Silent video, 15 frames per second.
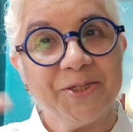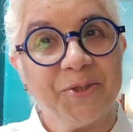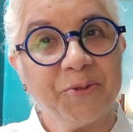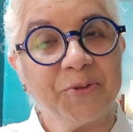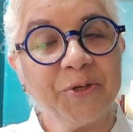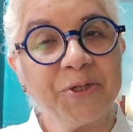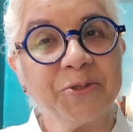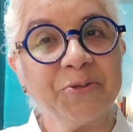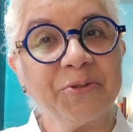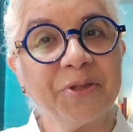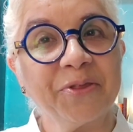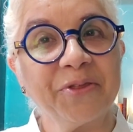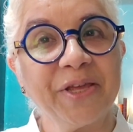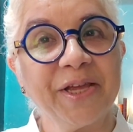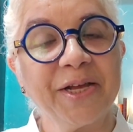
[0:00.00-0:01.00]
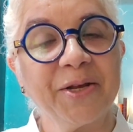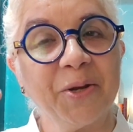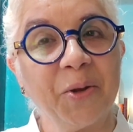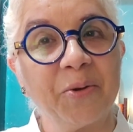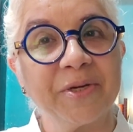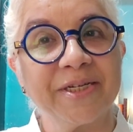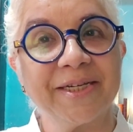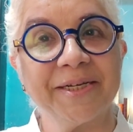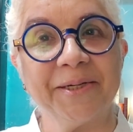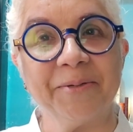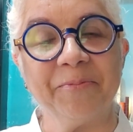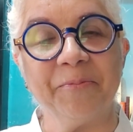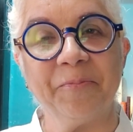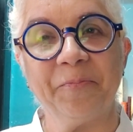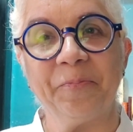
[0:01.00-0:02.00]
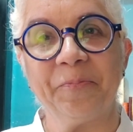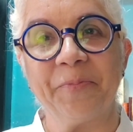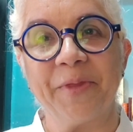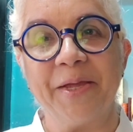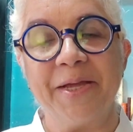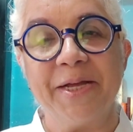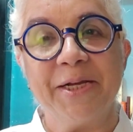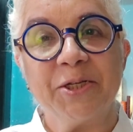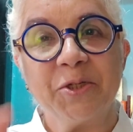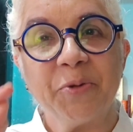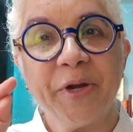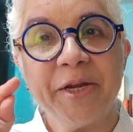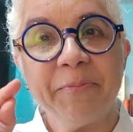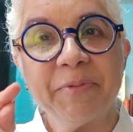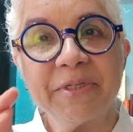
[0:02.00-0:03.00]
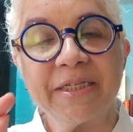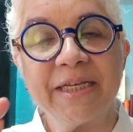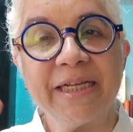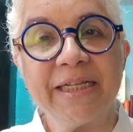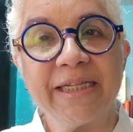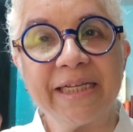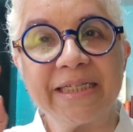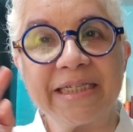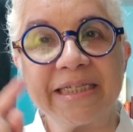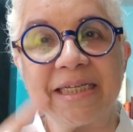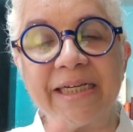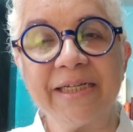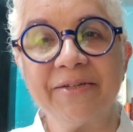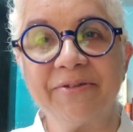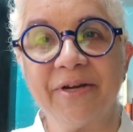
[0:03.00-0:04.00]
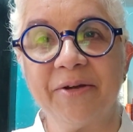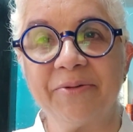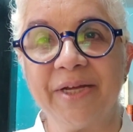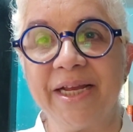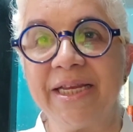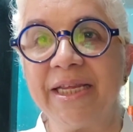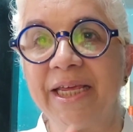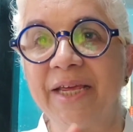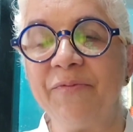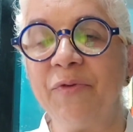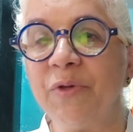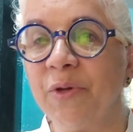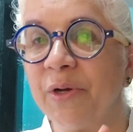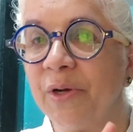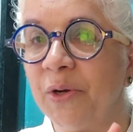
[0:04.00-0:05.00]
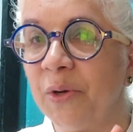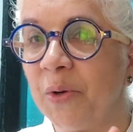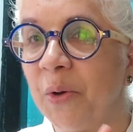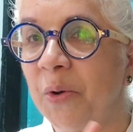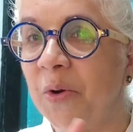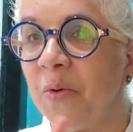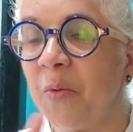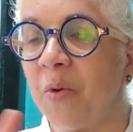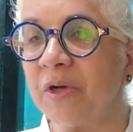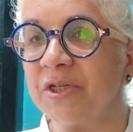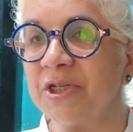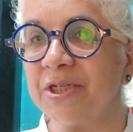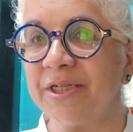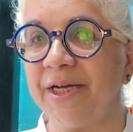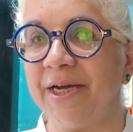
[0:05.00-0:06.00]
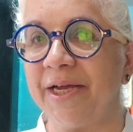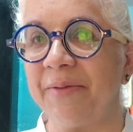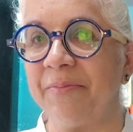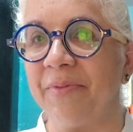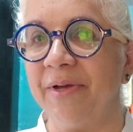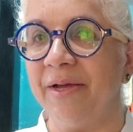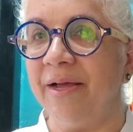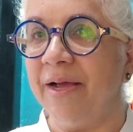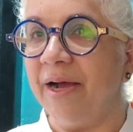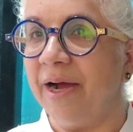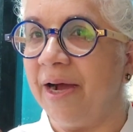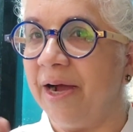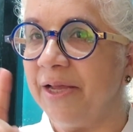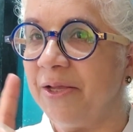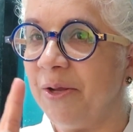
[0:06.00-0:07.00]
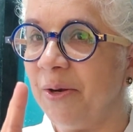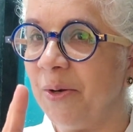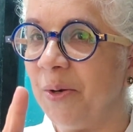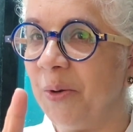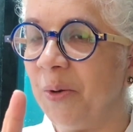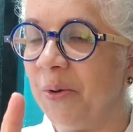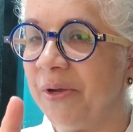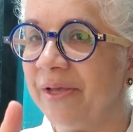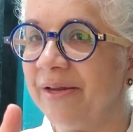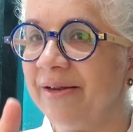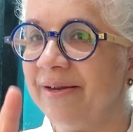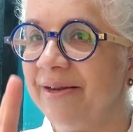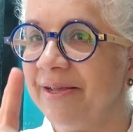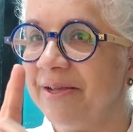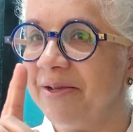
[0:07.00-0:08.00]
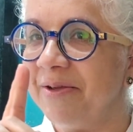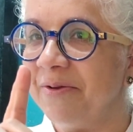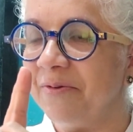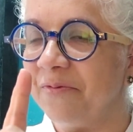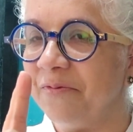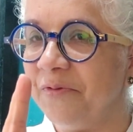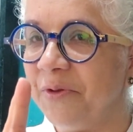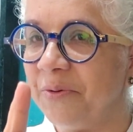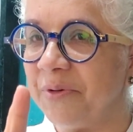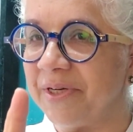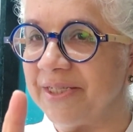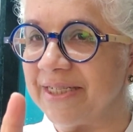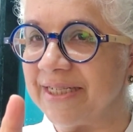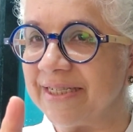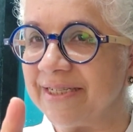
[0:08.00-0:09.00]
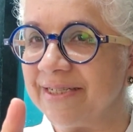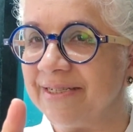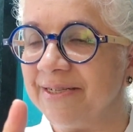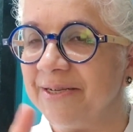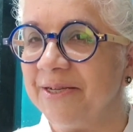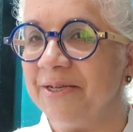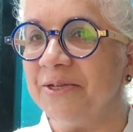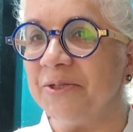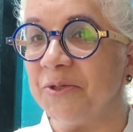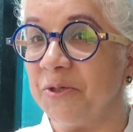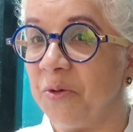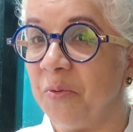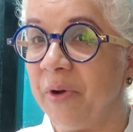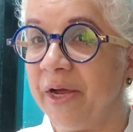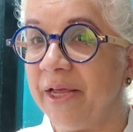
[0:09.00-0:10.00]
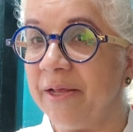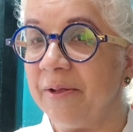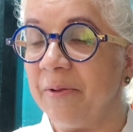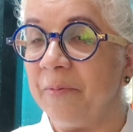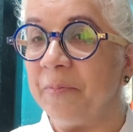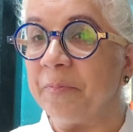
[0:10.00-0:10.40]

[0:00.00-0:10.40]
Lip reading: You got to think long term. 20% that stuck around and gave you a long watch time are your loyal viewers. You know why?